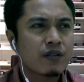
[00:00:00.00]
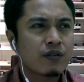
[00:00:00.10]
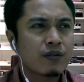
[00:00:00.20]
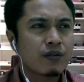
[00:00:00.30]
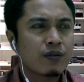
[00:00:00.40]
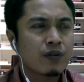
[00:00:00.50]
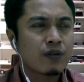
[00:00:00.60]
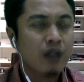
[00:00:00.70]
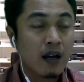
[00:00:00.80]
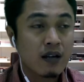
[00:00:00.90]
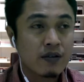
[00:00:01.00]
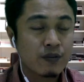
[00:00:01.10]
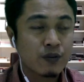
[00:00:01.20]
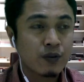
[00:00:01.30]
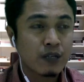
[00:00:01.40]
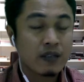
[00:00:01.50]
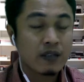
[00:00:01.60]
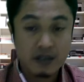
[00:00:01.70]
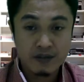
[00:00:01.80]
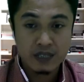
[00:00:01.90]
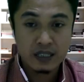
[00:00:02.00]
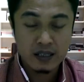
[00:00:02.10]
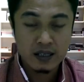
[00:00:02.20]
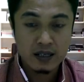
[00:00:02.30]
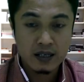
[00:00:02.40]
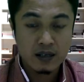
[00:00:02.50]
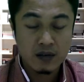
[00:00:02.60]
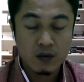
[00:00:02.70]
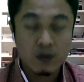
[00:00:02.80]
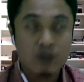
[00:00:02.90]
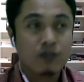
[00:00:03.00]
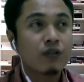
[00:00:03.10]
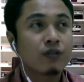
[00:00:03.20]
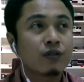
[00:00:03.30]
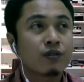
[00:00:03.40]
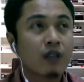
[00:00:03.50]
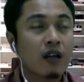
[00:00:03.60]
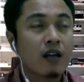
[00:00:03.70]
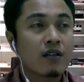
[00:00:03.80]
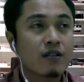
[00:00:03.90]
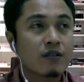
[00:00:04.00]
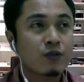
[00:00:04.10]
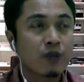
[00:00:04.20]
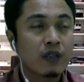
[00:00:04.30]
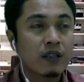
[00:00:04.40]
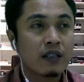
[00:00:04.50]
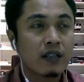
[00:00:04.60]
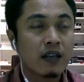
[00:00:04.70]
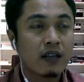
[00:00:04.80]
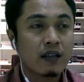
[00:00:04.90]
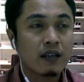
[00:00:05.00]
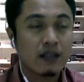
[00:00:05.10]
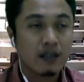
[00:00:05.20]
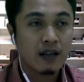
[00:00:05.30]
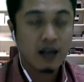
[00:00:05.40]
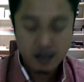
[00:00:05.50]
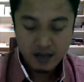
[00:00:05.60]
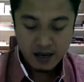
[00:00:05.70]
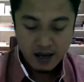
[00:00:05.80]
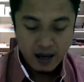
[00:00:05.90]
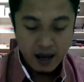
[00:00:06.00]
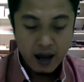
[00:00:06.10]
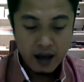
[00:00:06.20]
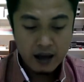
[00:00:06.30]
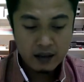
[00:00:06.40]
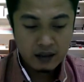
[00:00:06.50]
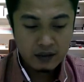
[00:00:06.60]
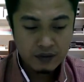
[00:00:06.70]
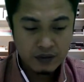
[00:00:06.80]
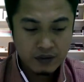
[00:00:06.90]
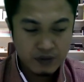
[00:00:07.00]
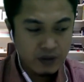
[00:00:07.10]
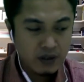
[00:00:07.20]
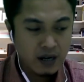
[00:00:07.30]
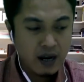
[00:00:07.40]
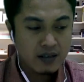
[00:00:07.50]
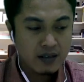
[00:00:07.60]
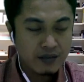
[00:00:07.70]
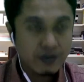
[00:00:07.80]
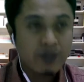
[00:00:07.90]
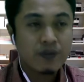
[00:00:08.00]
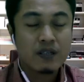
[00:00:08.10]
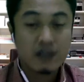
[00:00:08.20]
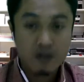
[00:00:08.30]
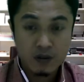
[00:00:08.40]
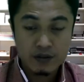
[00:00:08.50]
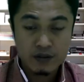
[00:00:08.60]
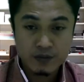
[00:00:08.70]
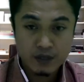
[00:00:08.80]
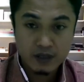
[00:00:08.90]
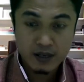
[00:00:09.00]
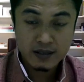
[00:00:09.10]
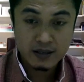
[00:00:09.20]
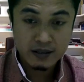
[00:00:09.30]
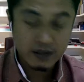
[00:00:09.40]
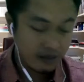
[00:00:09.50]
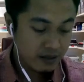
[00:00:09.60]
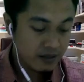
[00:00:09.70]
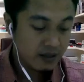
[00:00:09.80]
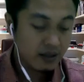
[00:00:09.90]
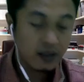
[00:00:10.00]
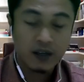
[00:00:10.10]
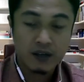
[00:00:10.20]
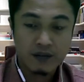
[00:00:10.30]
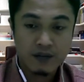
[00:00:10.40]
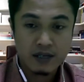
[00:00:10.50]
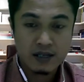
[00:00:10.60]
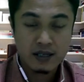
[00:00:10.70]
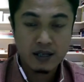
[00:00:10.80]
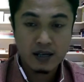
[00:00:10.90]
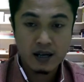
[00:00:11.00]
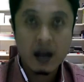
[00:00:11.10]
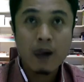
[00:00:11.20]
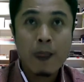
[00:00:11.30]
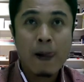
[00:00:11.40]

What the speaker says: to class of 2017 and then also to class of 2018. Yeah, and for your guys' information also, for this international conference here,